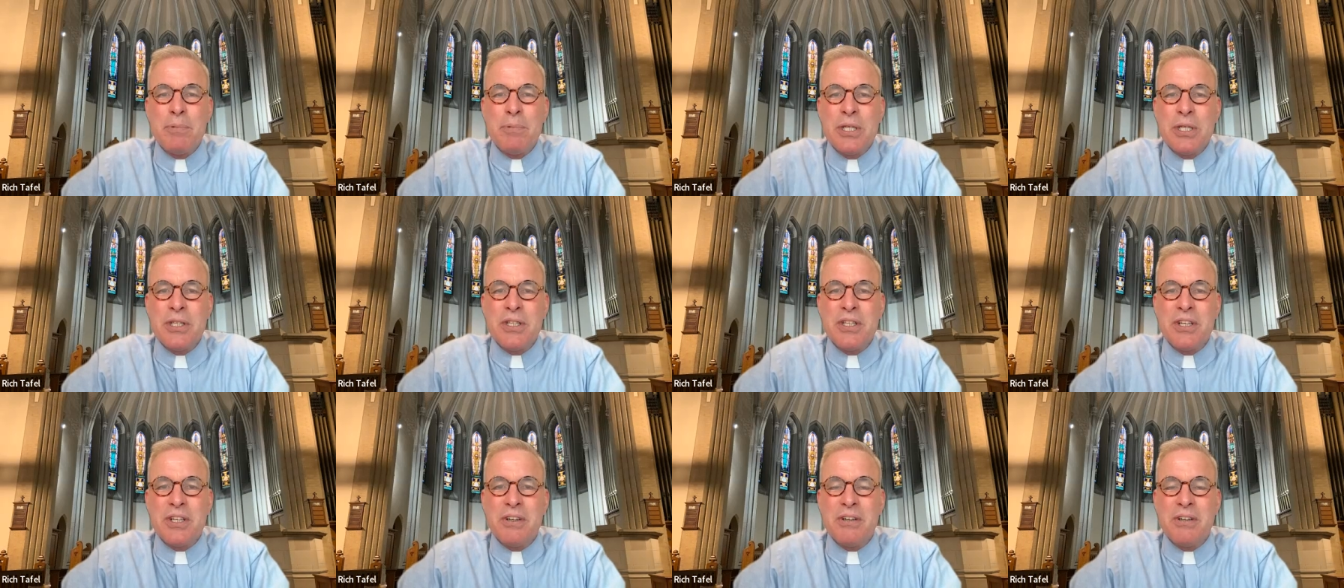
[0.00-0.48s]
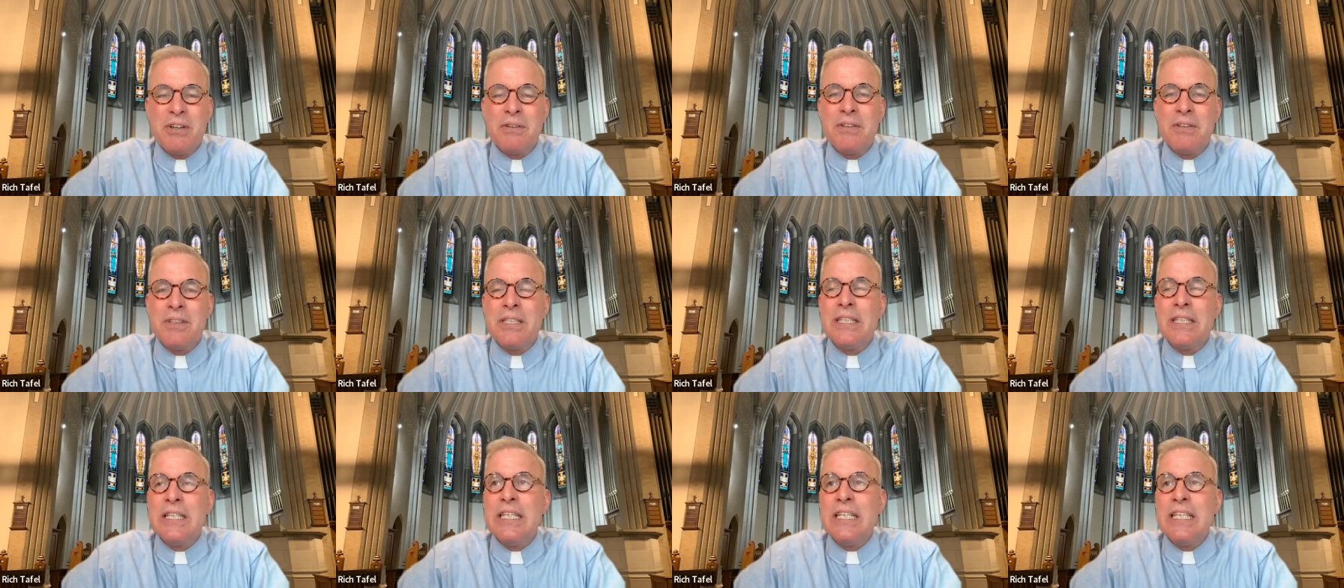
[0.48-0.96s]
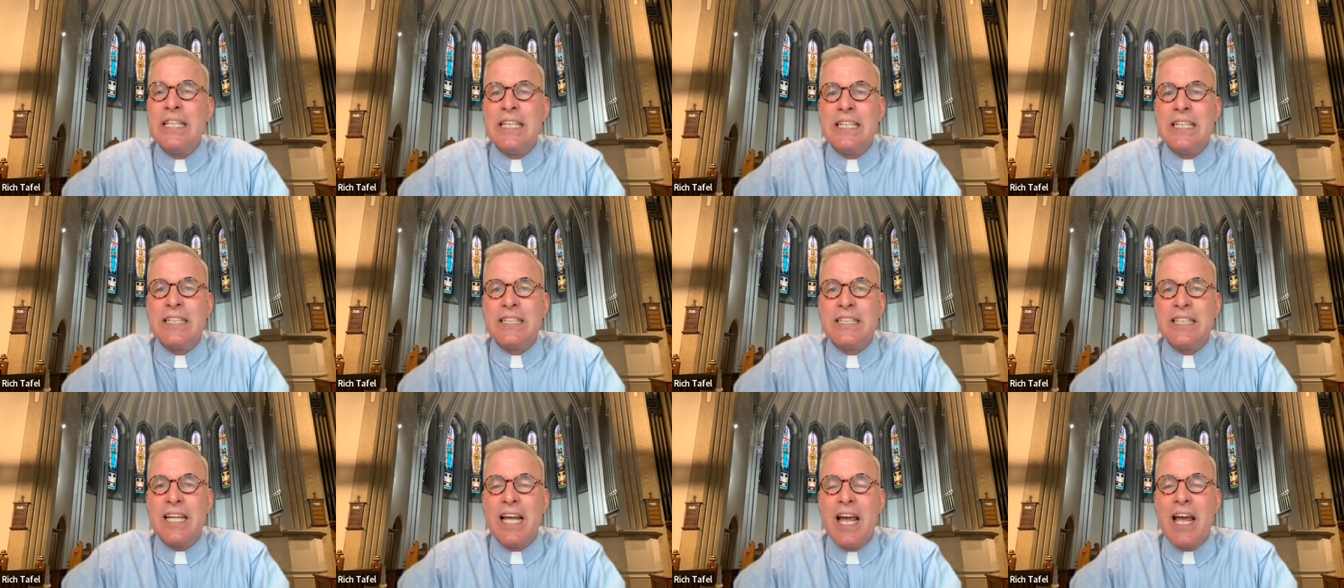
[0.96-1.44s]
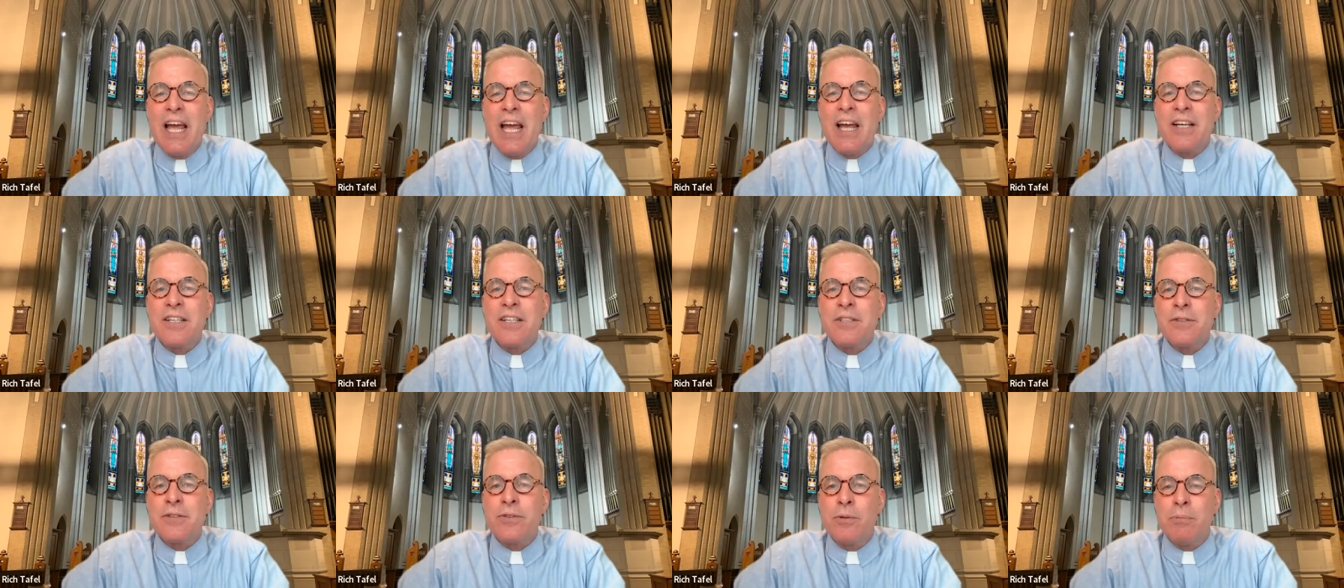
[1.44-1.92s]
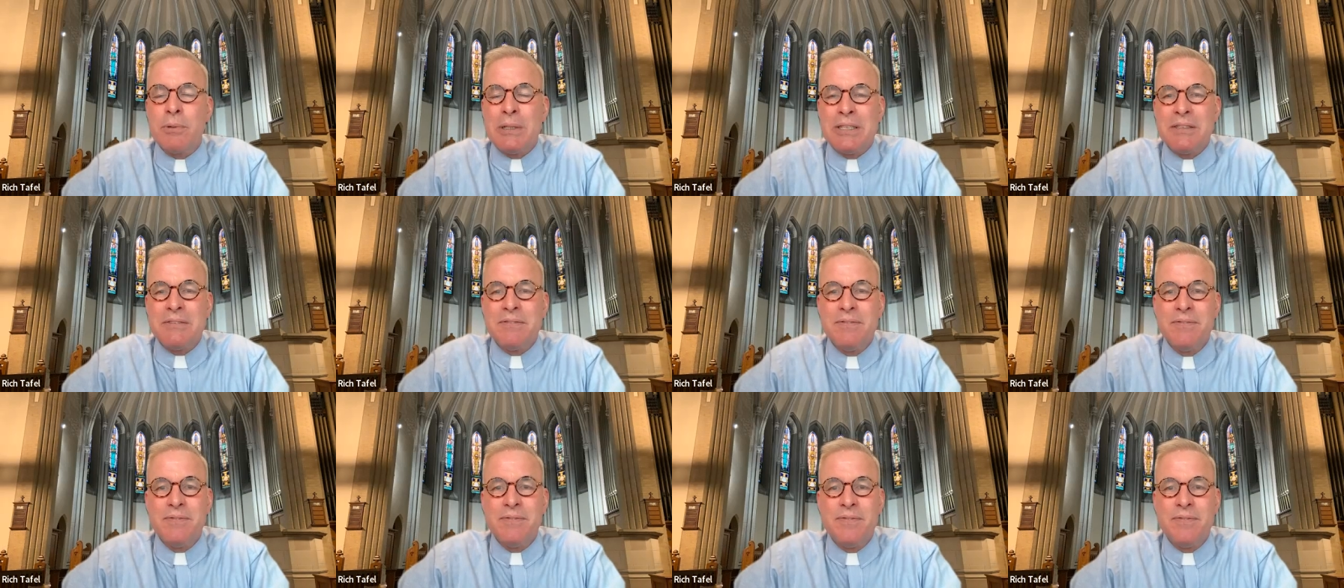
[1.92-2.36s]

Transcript: to their knees in excrement.